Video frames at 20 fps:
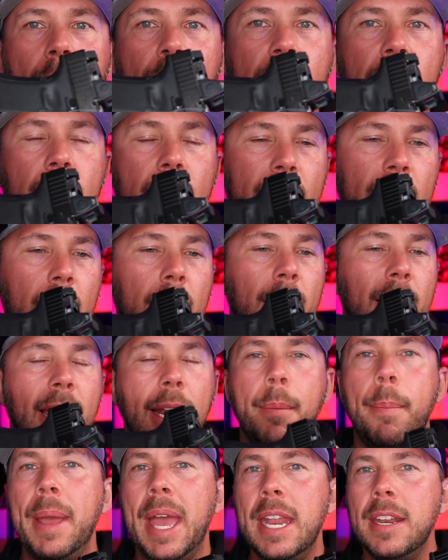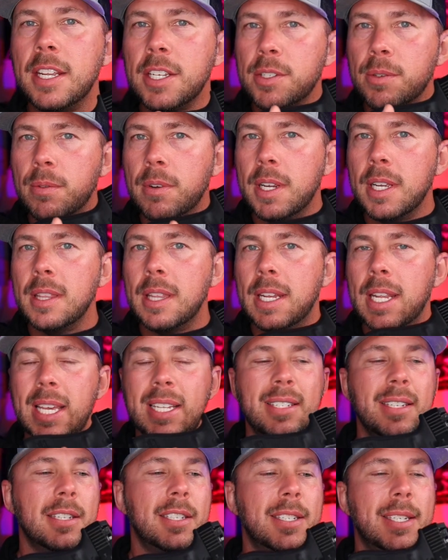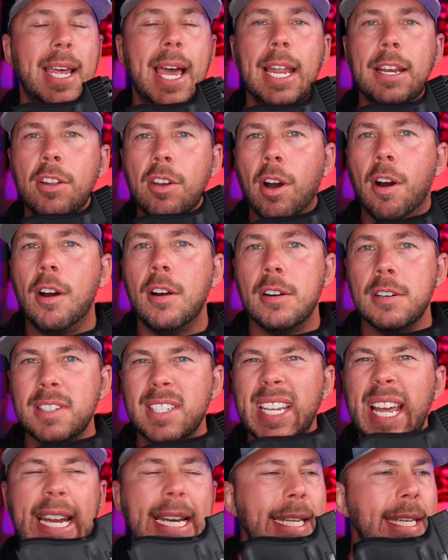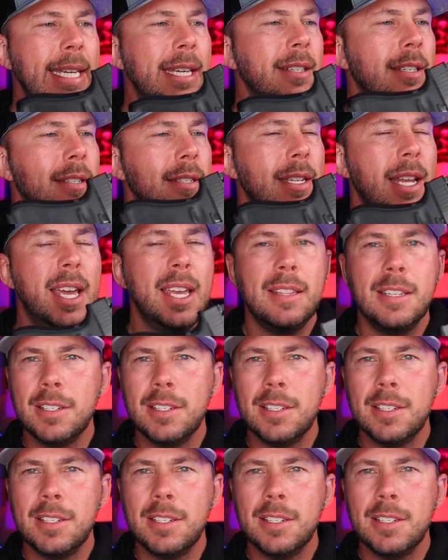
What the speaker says: whether you're carrying an appendix rig that has a sidecar or sidekick design,